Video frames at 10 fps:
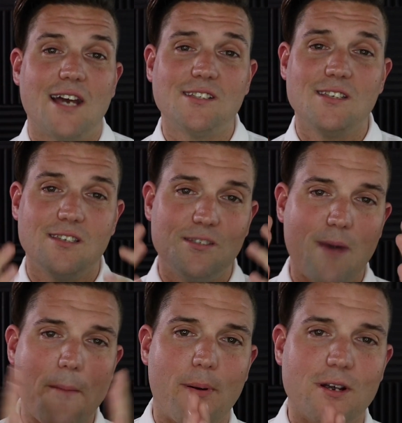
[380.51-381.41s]
actually, this is
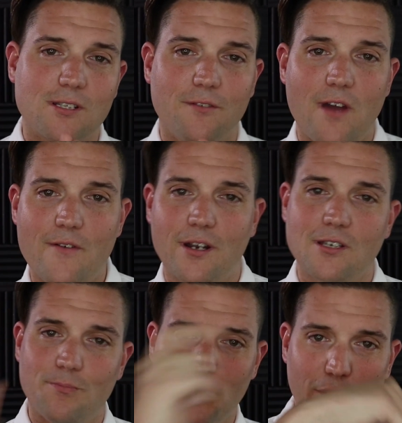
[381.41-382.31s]
my personal favorite
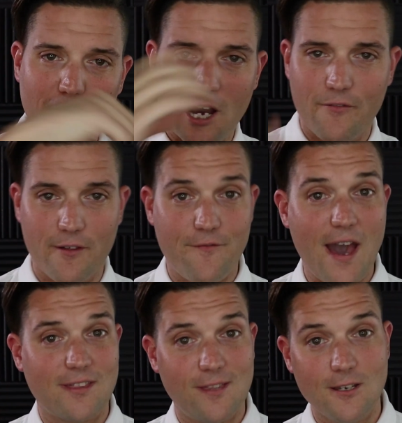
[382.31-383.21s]
because building off of the
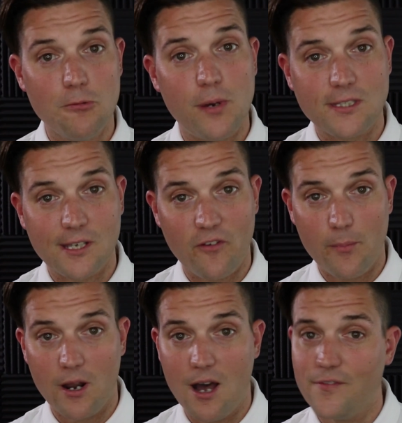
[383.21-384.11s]
fact that they do piss
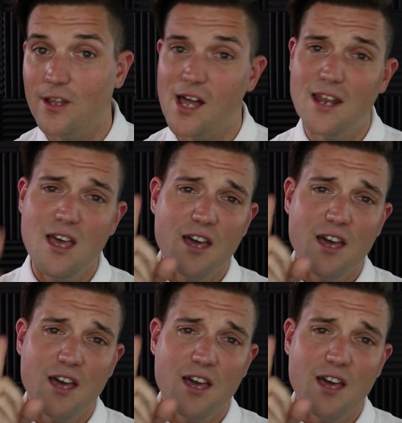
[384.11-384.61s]
everybody off online,